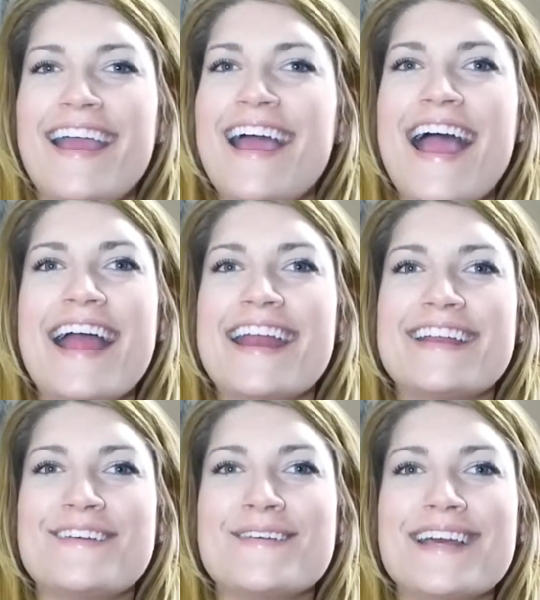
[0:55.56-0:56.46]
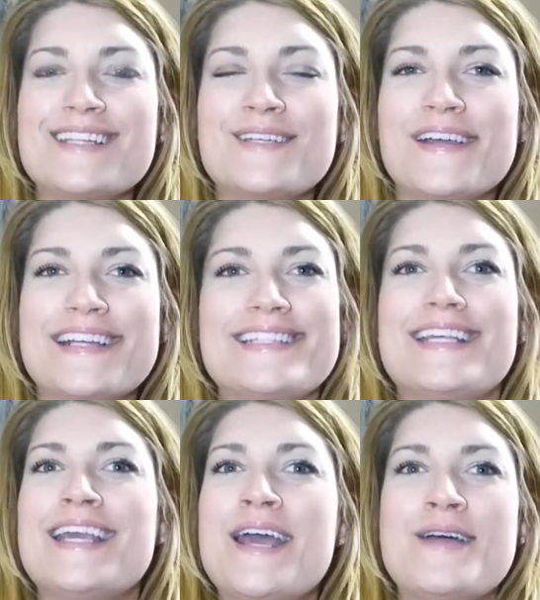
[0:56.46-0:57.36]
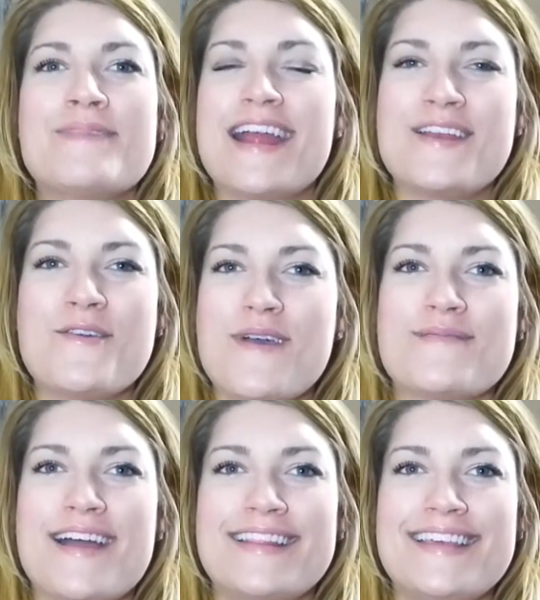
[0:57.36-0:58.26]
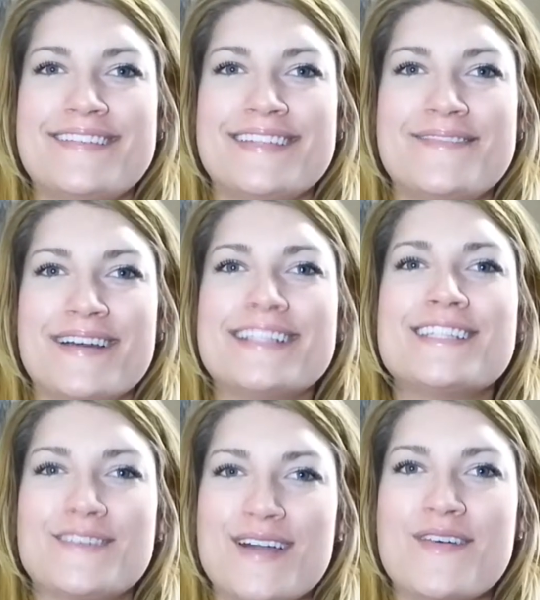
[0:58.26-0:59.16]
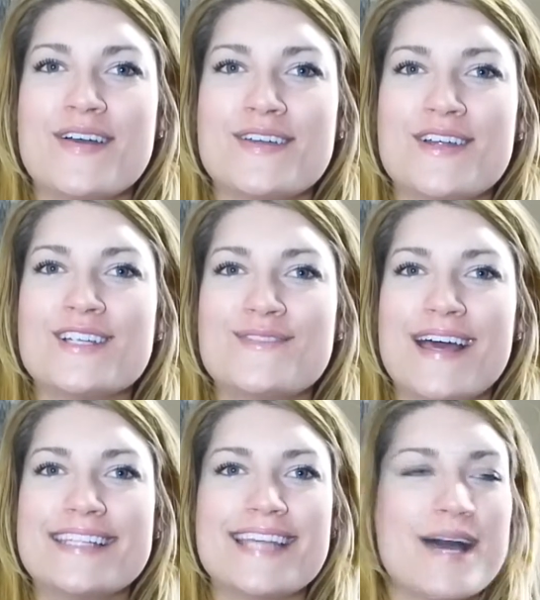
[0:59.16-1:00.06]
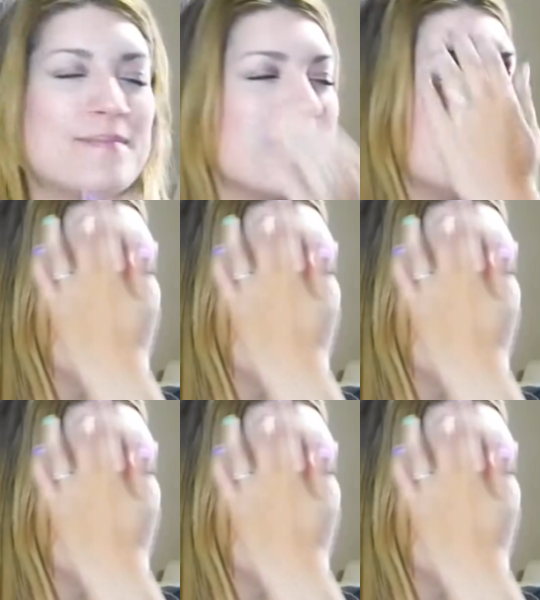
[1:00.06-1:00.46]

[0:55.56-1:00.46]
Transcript: And I know that's crazy, but I know I'm not the only one. So come on, girls, fess up.